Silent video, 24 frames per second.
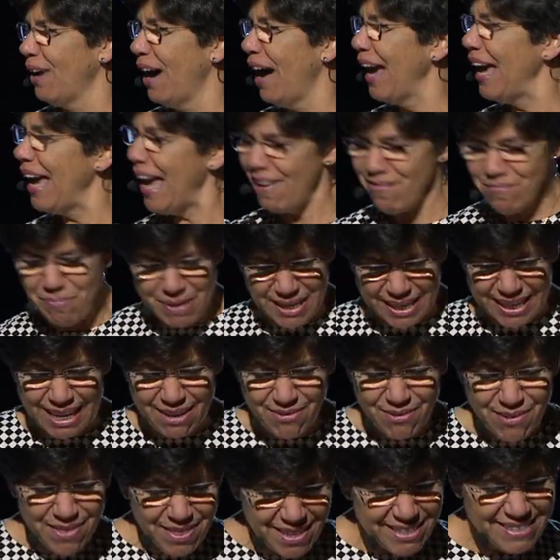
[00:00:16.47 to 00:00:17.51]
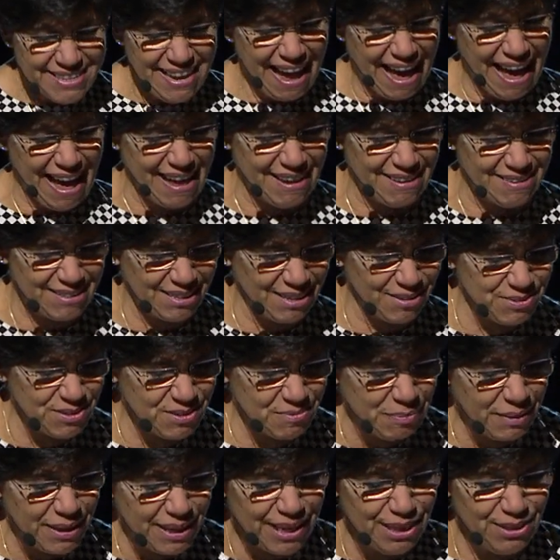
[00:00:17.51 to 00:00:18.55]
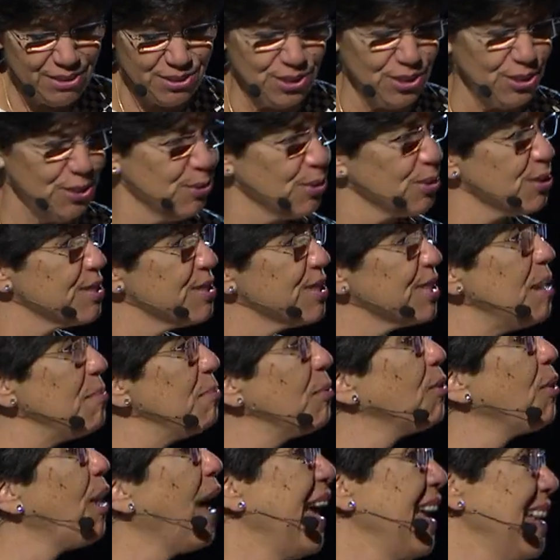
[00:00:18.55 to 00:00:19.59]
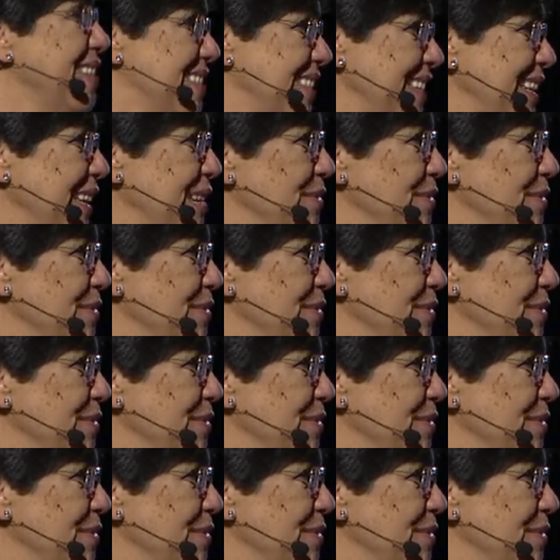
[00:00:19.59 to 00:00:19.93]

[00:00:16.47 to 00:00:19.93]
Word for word: I have been given the task of speaking to you or summarizing,